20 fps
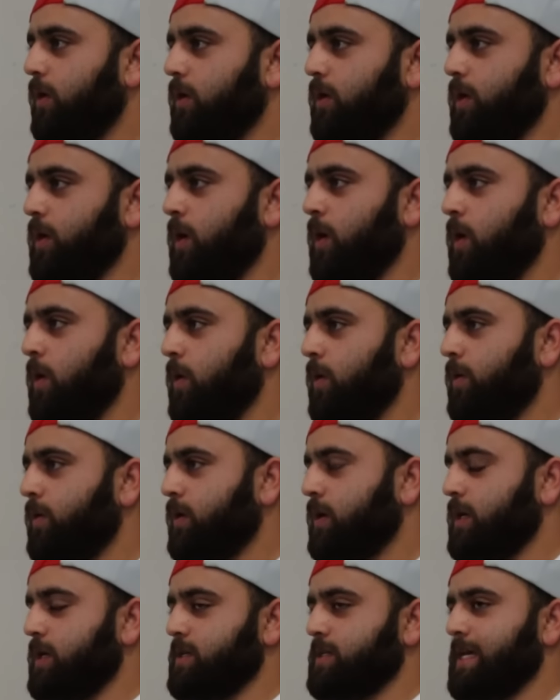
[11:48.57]
you know,
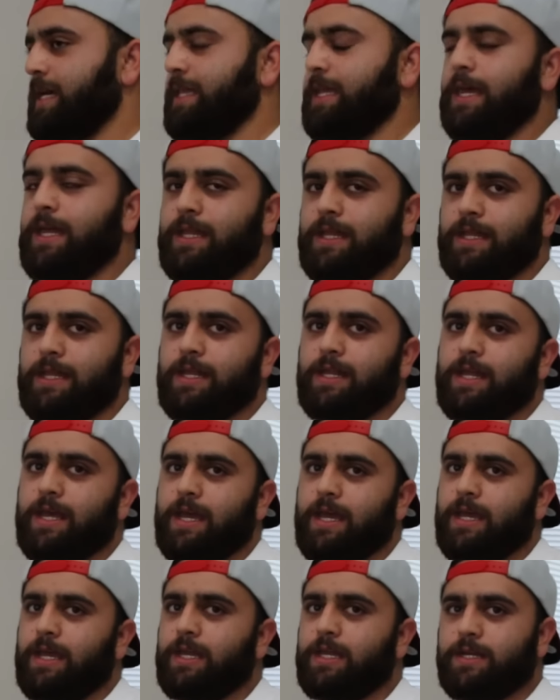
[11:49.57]
because at the end of the
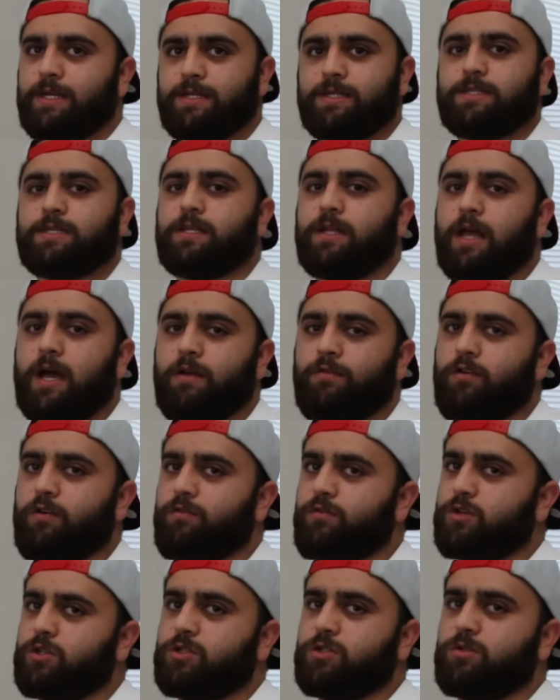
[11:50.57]
day, it is life
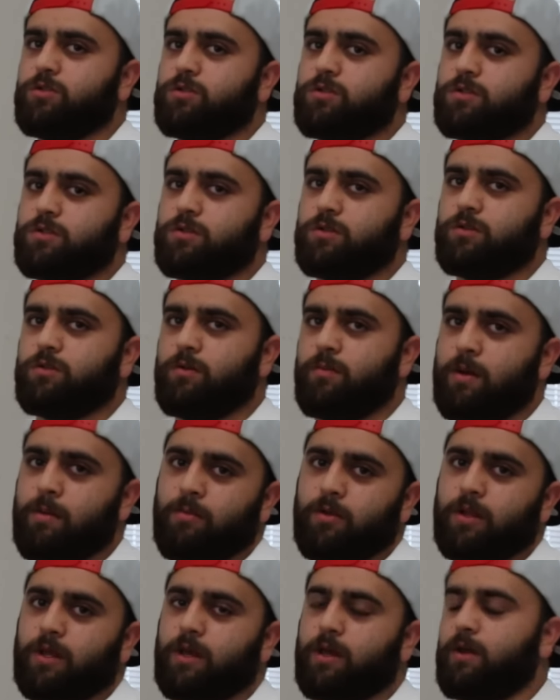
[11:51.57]
over shoes.
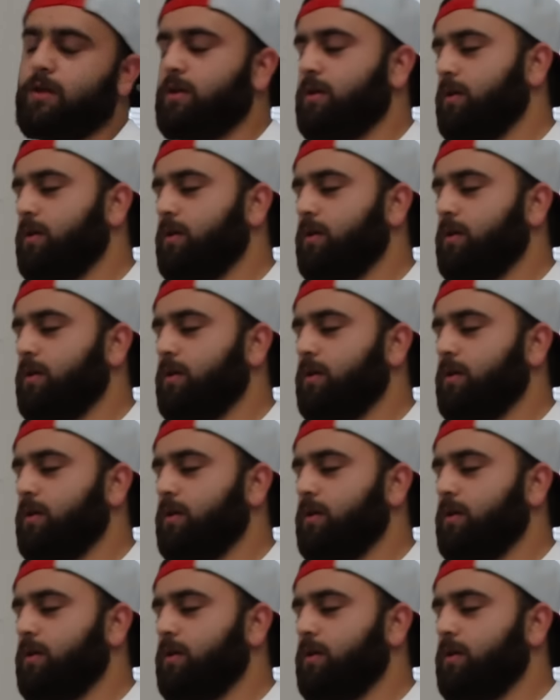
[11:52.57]
Remember that.